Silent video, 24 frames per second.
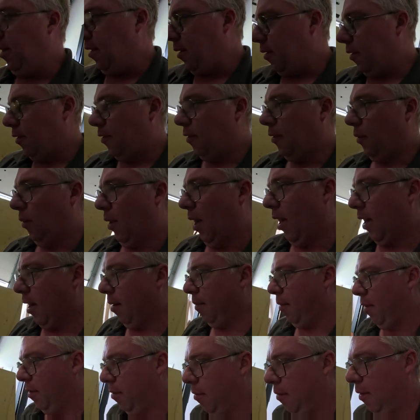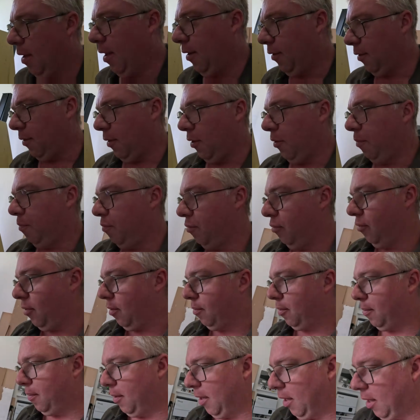Still air coming through that, so it's
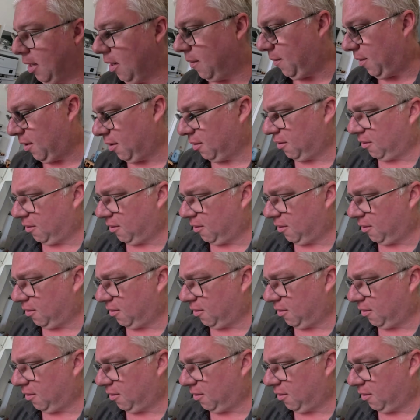probably going